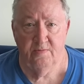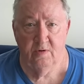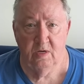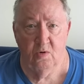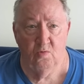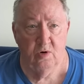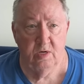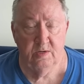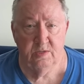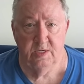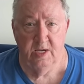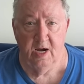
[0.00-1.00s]
I got one
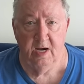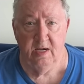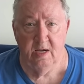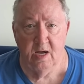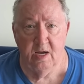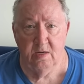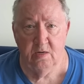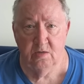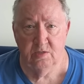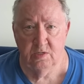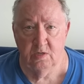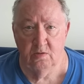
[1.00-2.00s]
that's 99
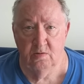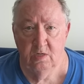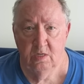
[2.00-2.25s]
years old.